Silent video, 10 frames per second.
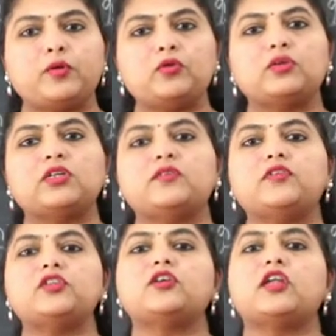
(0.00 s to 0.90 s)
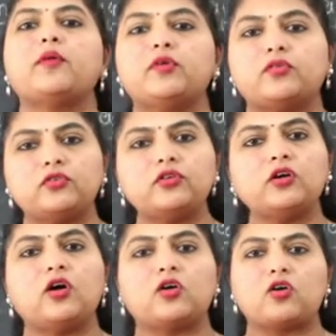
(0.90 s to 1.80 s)
who live in your neighborhood
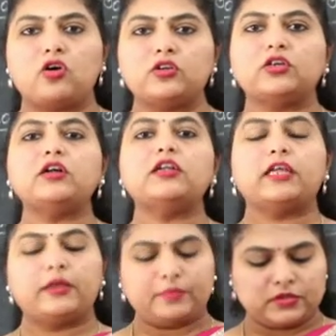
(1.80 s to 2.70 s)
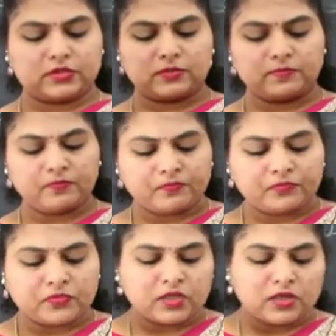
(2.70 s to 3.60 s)
are called your neighbors.
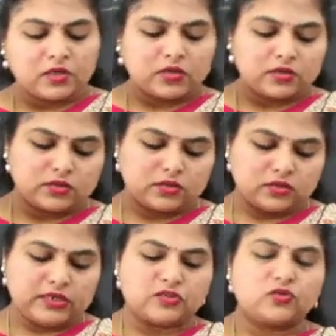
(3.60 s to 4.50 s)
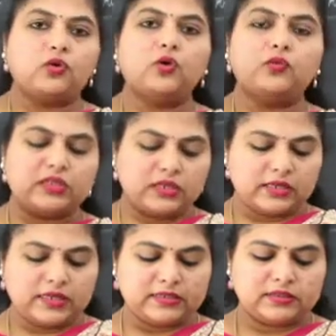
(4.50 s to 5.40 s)
So let's go with our
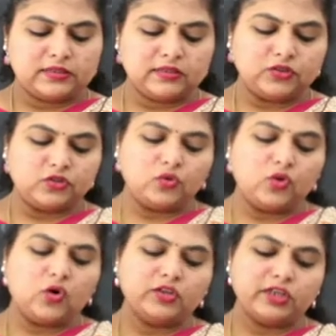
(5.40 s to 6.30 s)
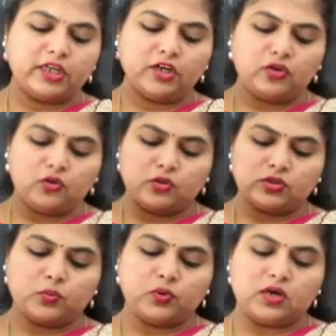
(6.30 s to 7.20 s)
lesson. You already know
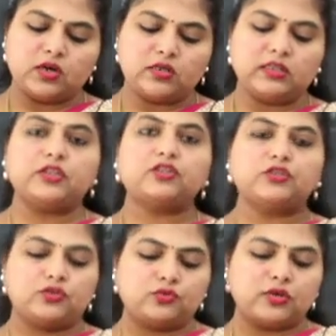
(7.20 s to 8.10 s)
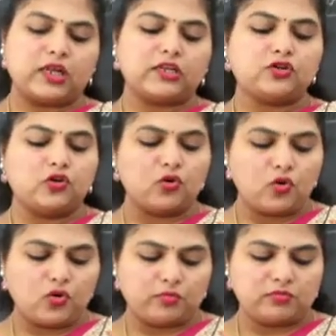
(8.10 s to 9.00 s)
the work that you do at
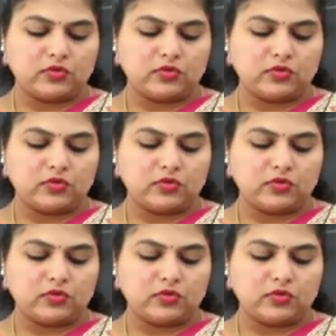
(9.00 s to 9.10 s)
home.